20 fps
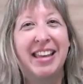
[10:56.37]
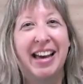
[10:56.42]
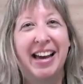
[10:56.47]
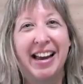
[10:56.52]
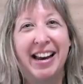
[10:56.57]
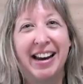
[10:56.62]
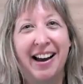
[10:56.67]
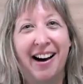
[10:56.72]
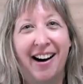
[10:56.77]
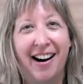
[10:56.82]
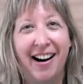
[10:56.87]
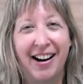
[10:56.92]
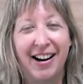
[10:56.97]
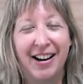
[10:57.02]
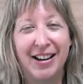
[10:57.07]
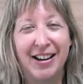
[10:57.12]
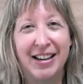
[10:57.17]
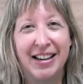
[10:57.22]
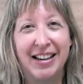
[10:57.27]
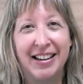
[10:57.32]
that
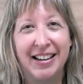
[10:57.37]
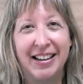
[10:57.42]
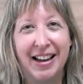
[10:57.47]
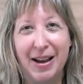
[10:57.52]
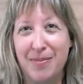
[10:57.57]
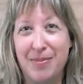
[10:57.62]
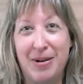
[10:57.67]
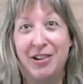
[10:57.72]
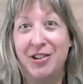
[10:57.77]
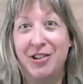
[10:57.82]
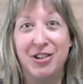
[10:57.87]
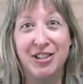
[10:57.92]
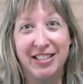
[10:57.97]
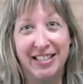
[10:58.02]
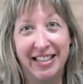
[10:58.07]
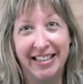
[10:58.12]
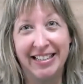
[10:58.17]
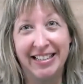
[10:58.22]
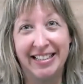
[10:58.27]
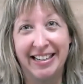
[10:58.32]
I am
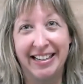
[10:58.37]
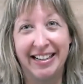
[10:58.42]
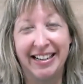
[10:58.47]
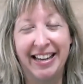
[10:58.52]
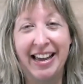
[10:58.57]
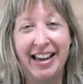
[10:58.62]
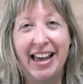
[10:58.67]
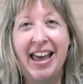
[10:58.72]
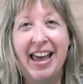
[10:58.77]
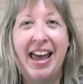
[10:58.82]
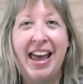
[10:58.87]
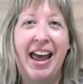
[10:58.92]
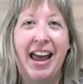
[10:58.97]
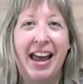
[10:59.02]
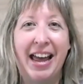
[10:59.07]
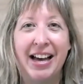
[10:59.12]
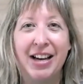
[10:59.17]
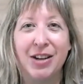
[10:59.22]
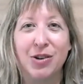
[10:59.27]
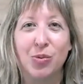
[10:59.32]
understanding.
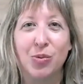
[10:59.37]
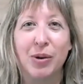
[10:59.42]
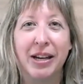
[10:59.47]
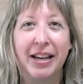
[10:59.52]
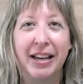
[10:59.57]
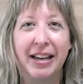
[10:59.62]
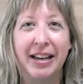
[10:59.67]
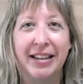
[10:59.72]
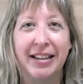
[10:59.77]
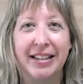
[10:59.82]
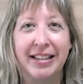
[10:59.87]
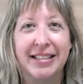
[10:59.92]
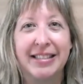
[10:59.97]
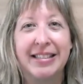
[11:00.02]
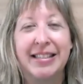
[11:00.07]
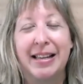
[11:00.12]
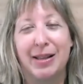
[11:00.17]
And we can